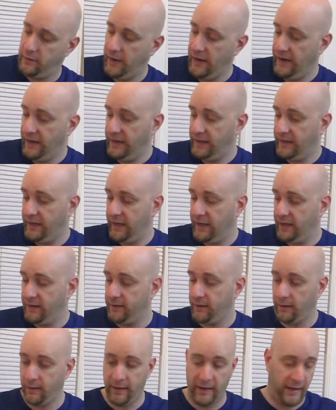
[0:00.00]
Any kid
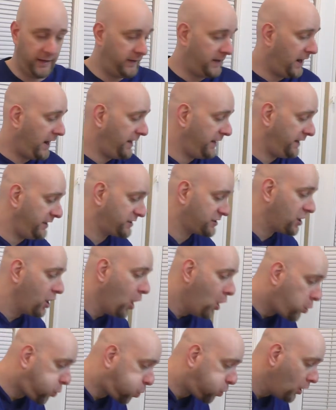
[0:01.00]
in the late 90s,
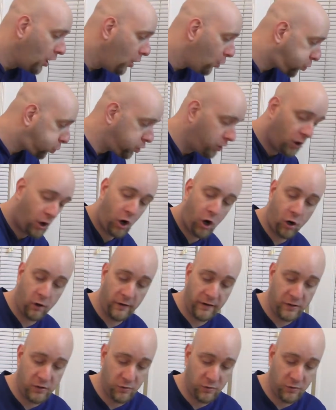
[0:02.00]
early